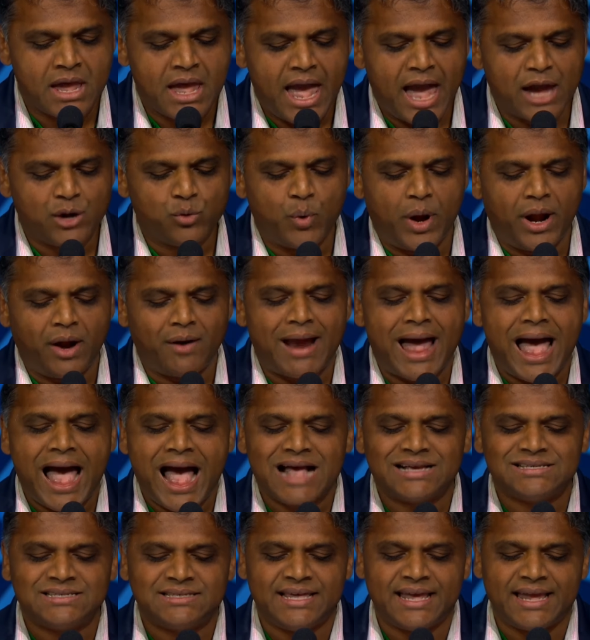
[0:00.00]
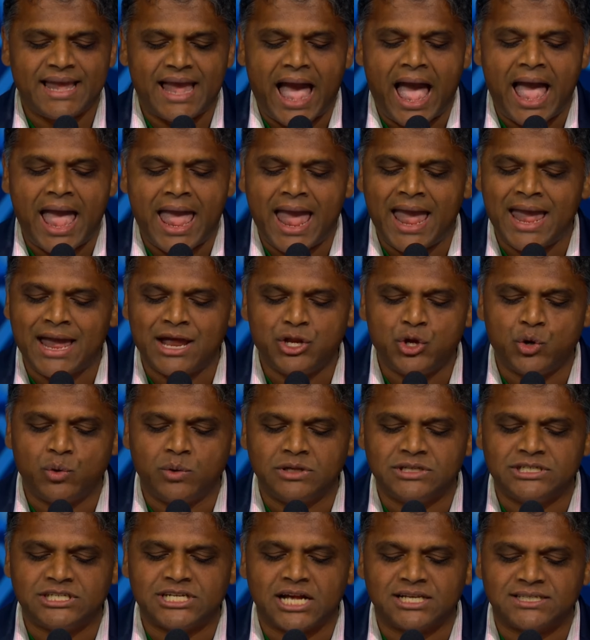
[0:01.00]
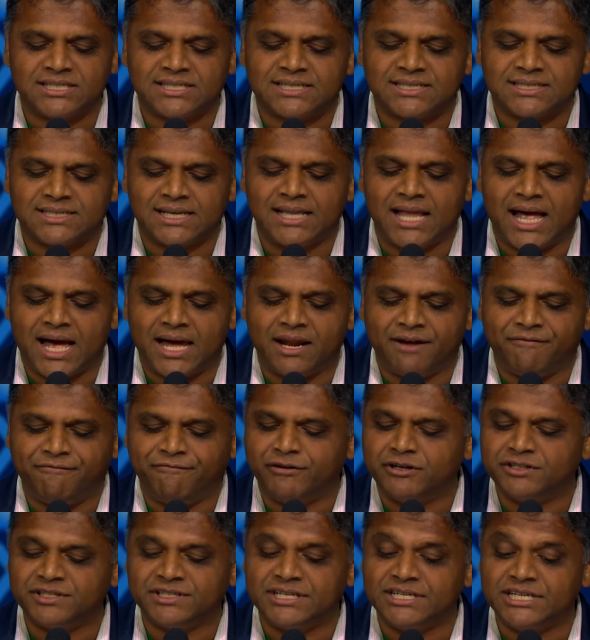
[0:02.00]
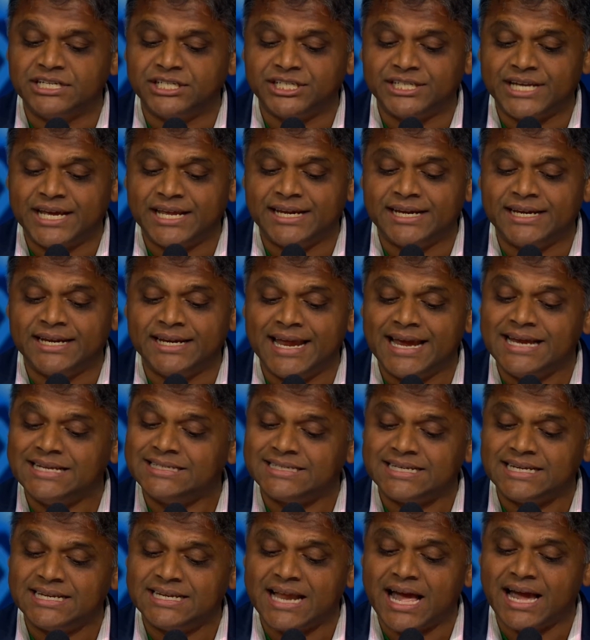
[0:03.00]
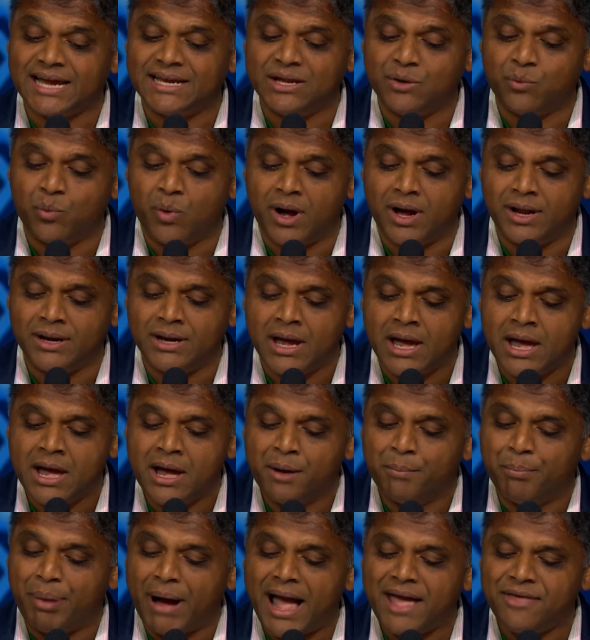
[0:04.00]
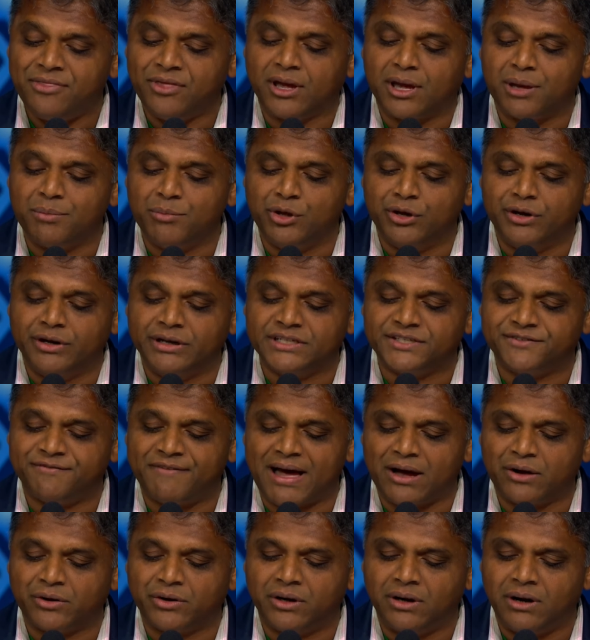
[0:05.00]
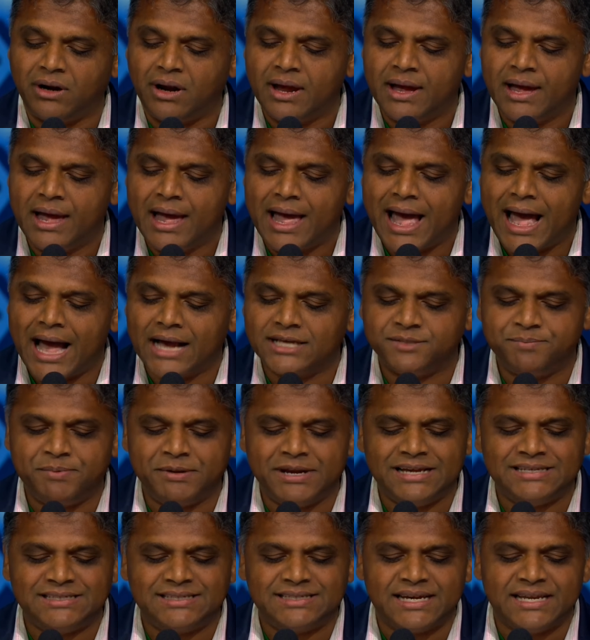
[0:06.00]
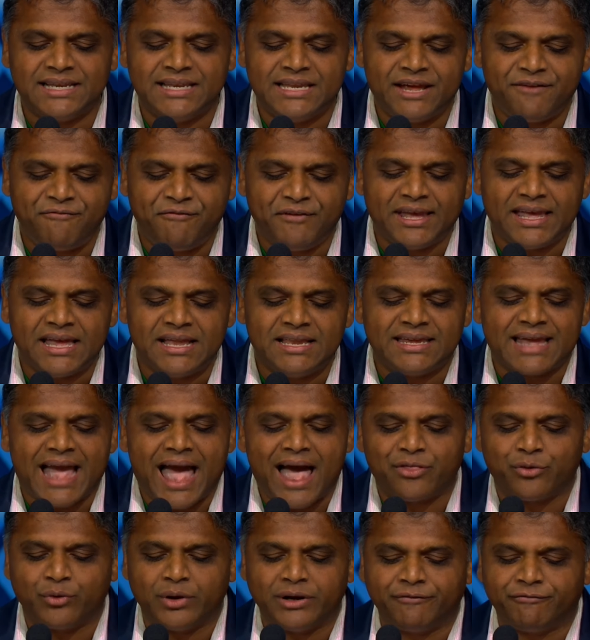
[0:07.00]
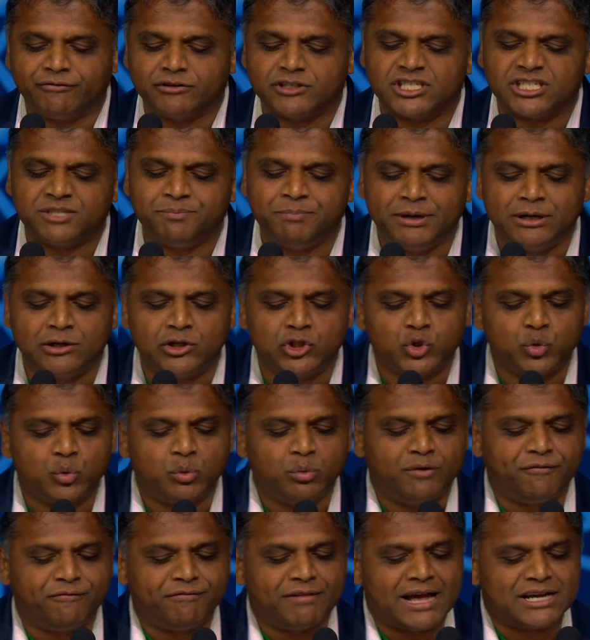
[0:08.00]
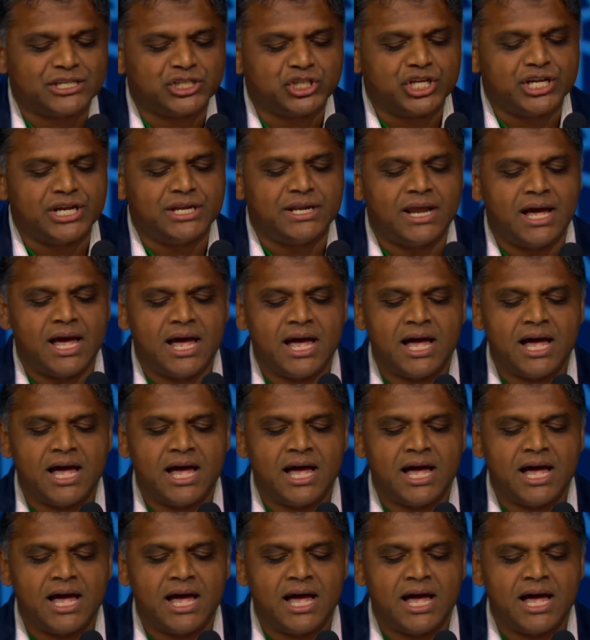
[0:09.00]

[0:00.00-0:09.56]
And whereas the annual Jalsa Salana, first initiated in 1891 by the community's founder, has been a significant gathering for spiritual reflection,